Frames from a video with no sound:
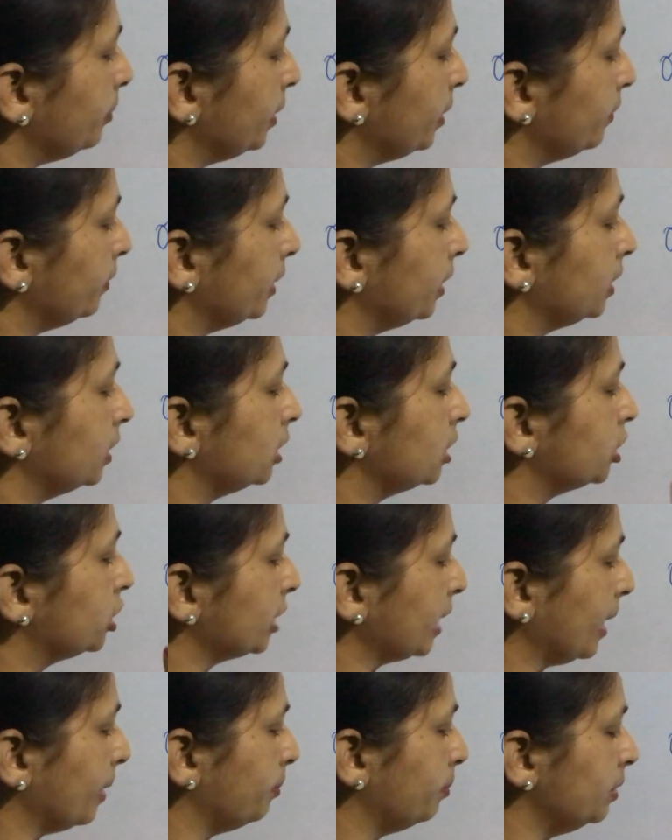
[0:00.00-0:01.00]
between the
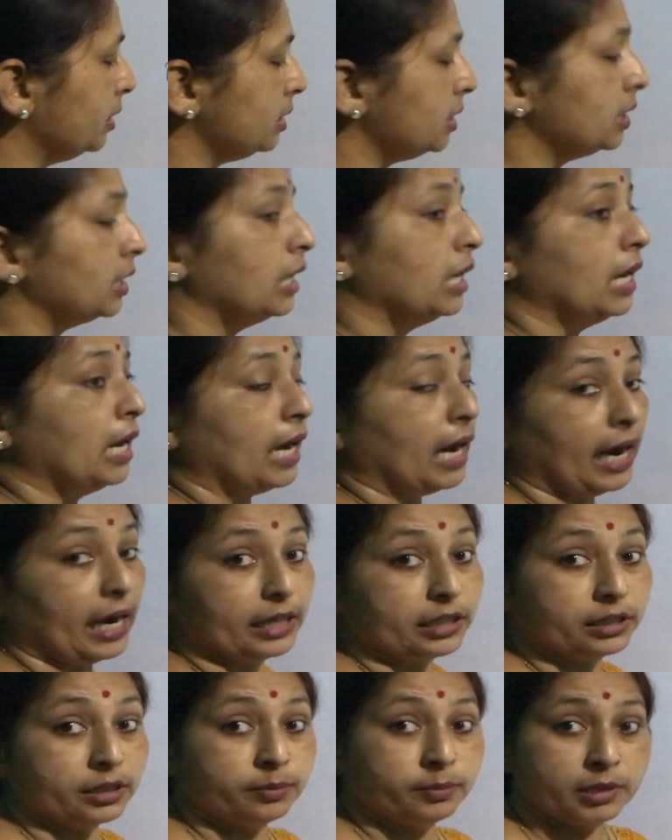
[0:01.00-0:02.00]
chambers
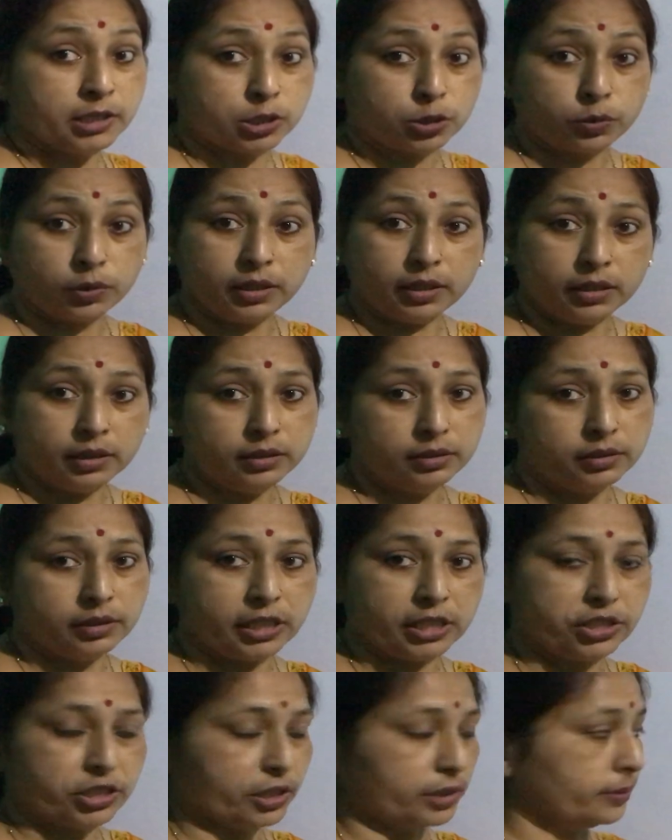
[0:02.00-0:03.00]
and the muscular
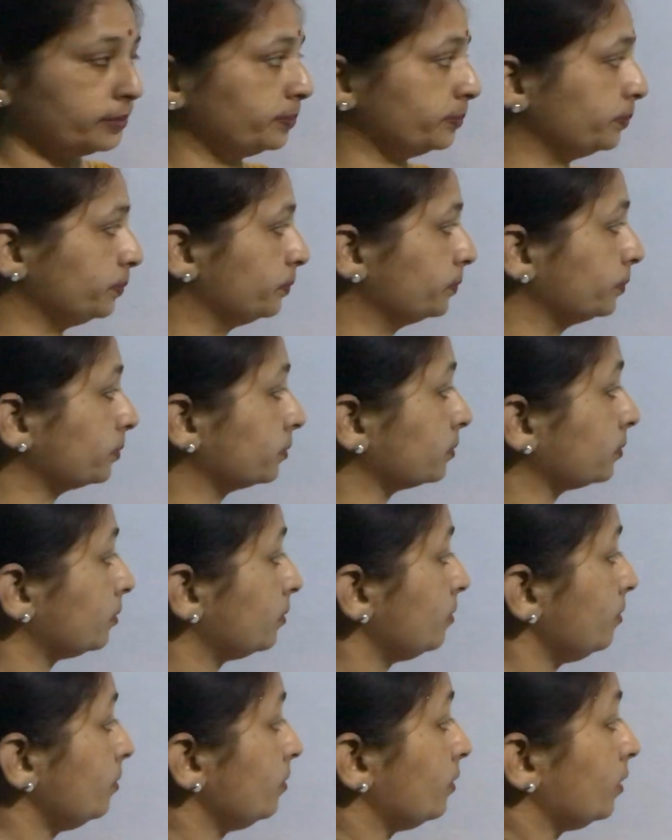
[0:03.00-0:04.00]
region.
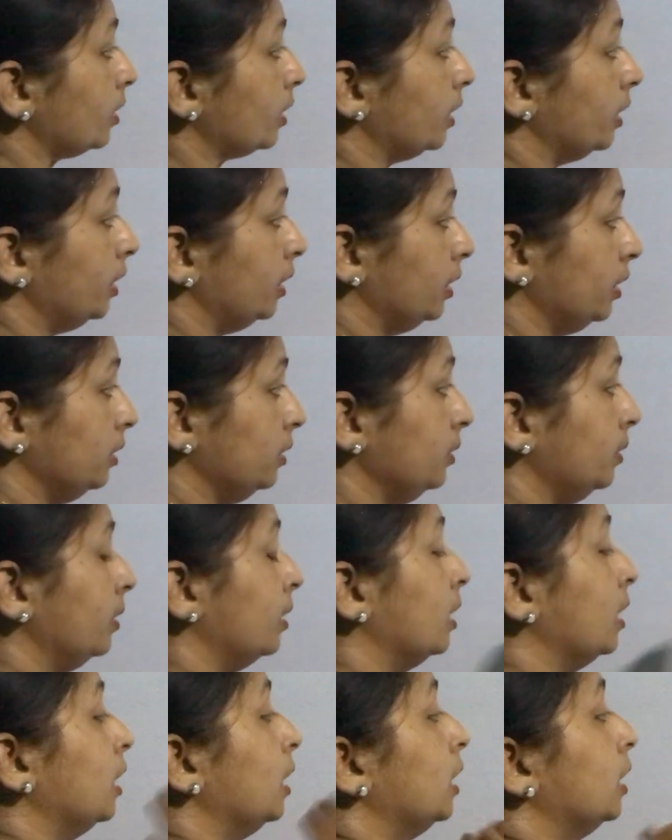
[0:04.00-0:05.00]
Here,
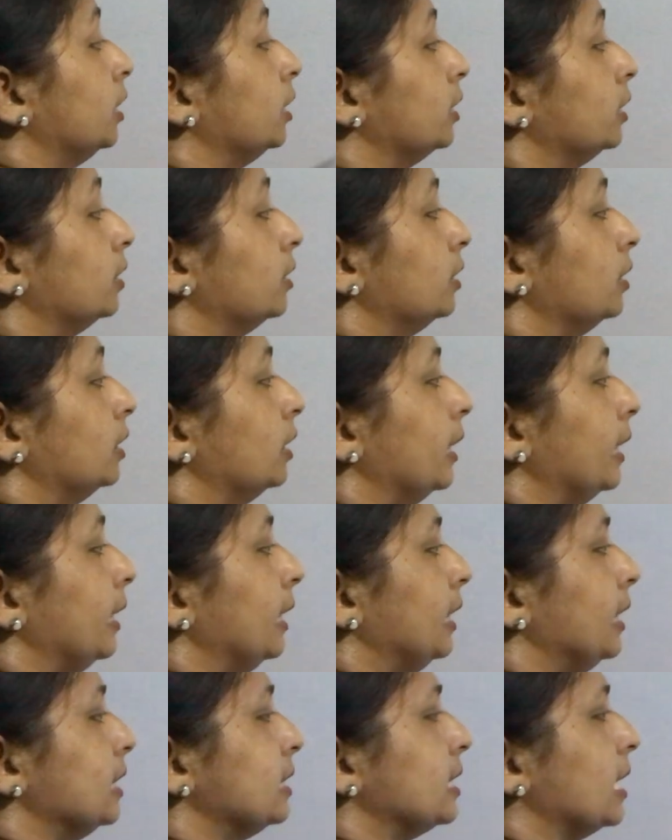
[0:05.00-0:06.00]

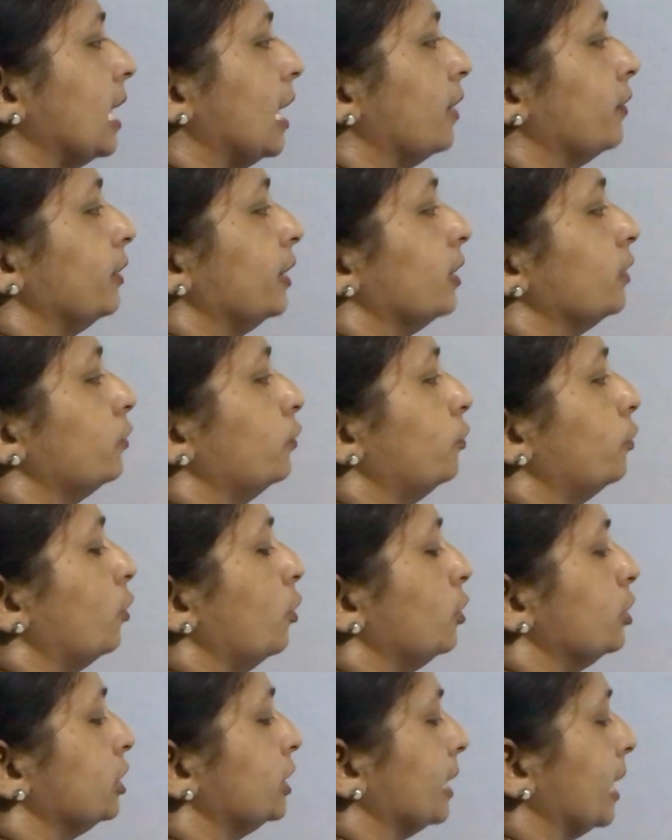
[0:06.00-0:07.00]
it is having
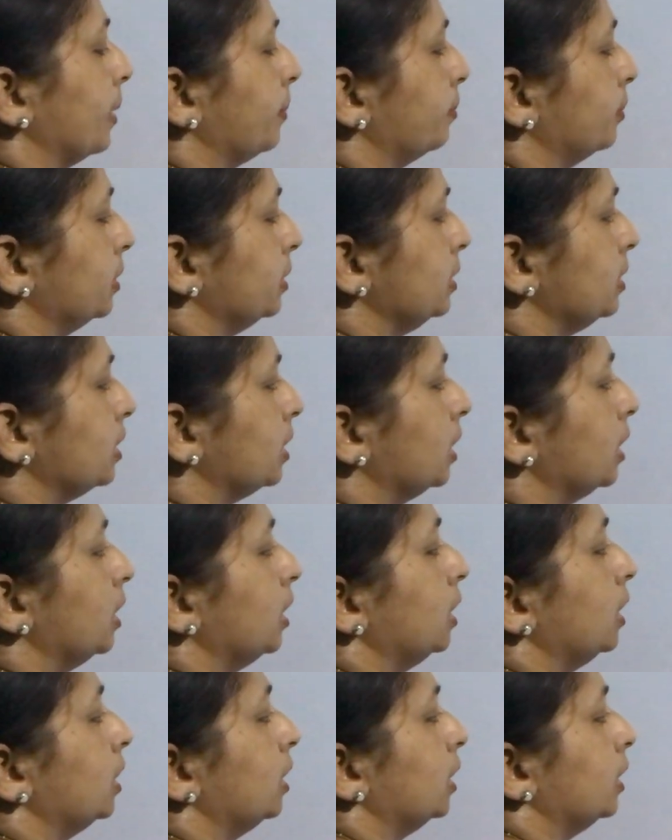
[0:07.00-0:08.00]
4 chambers.
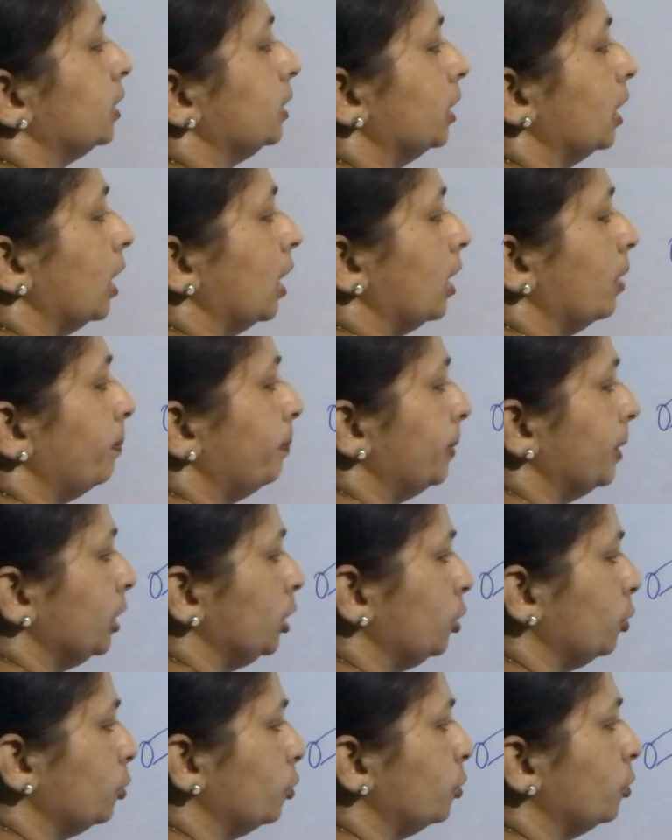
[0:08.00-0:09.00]
The
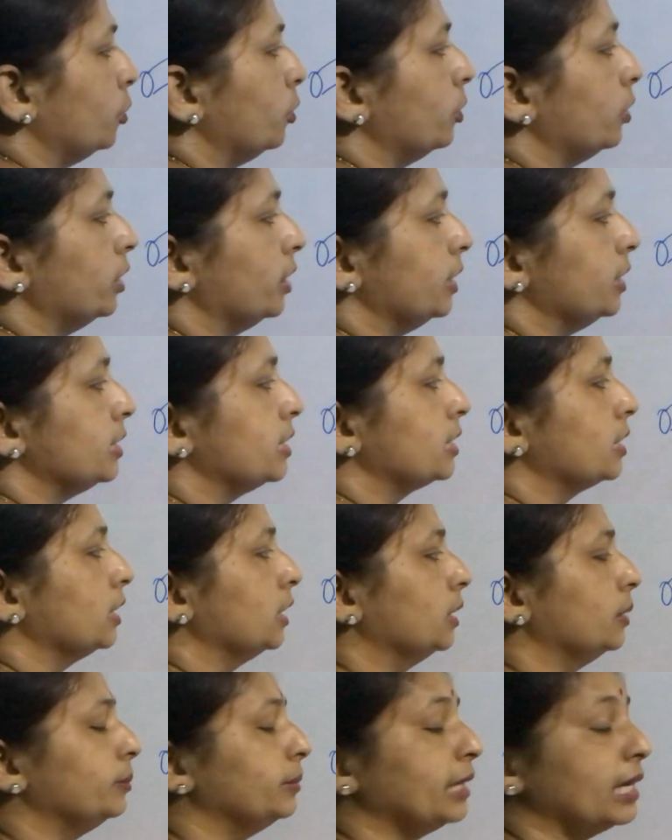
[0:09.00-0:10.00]
upper 2 is
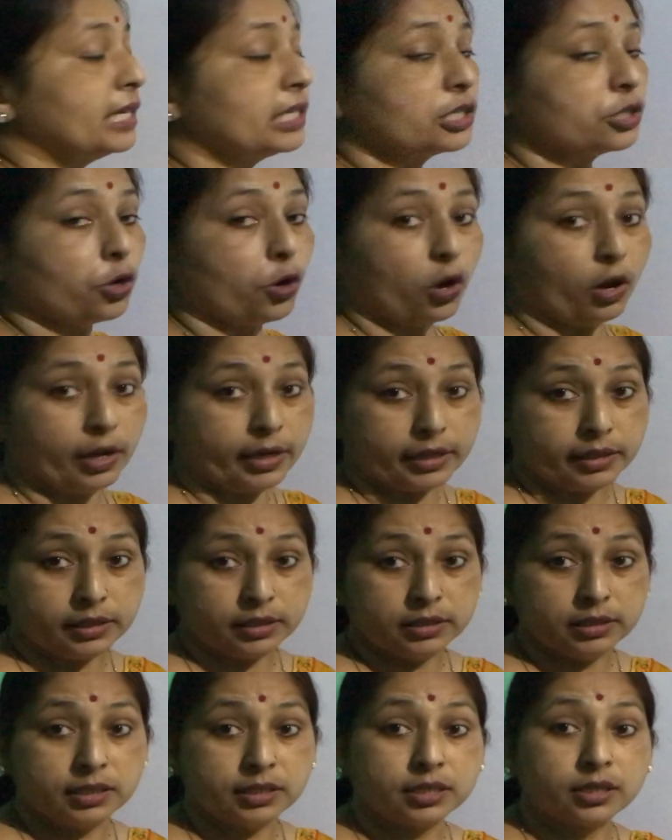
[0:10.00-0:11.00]
termed as
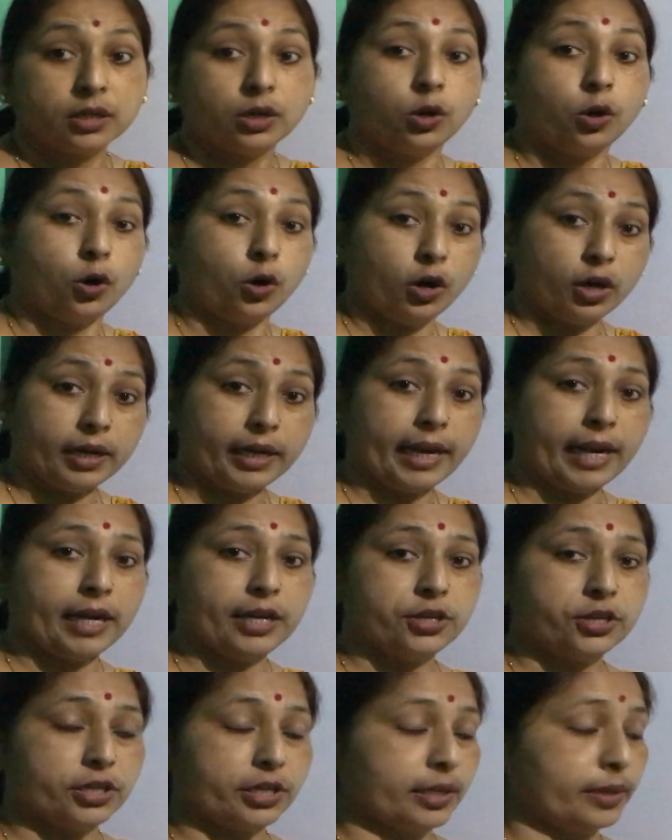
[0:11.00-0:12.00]
auricles or
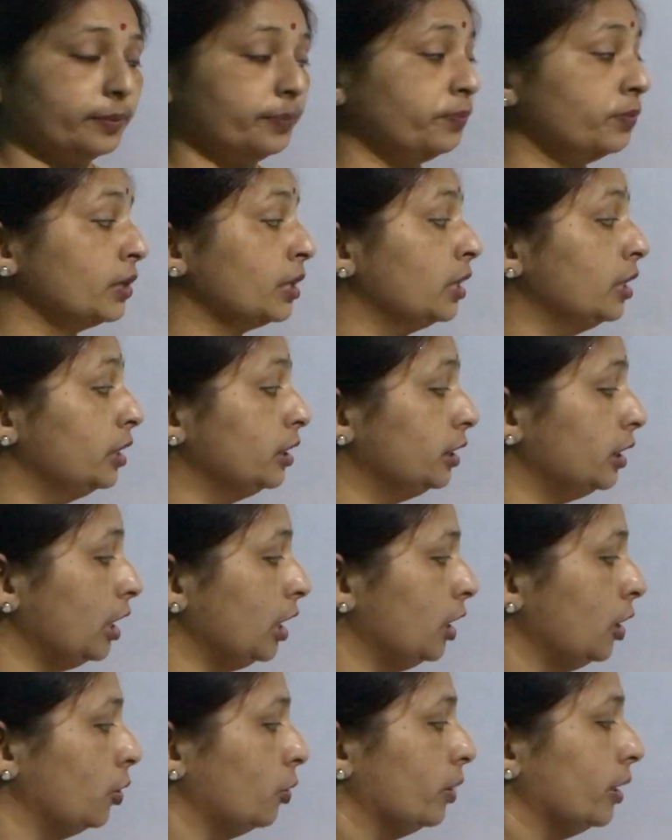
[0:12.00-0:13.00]
atrium. The
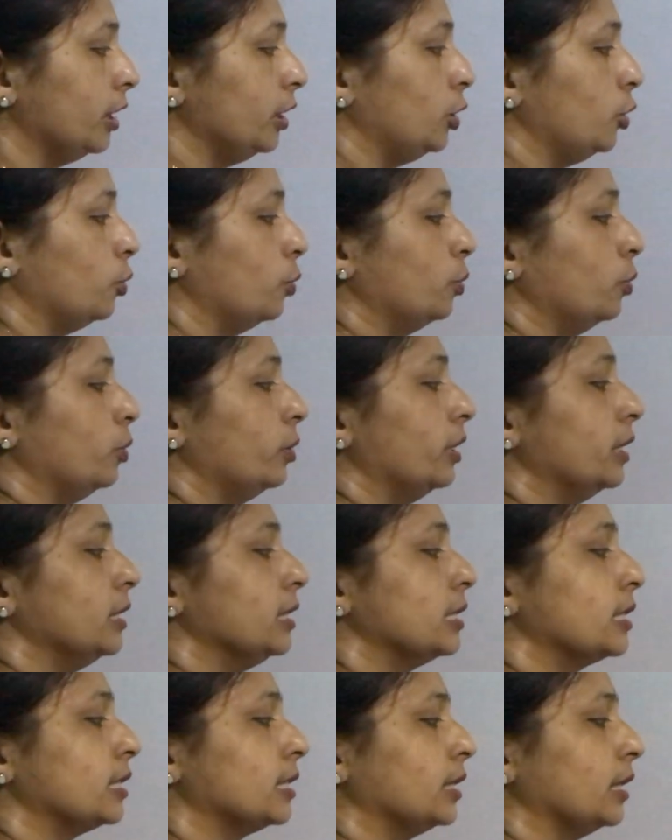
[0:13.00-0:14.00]
lower 2
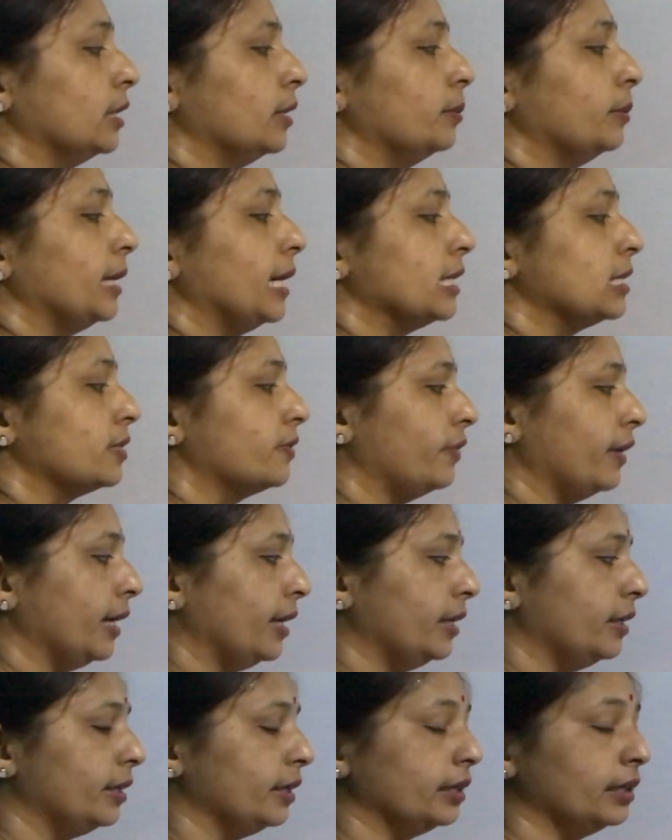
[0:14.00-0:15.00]
is termed as
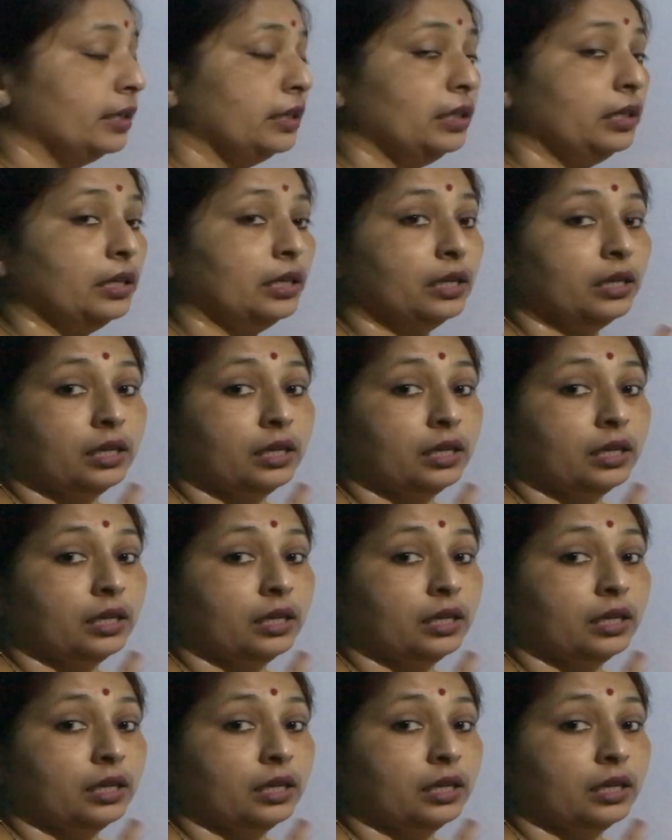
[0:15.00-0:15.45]
ventricle.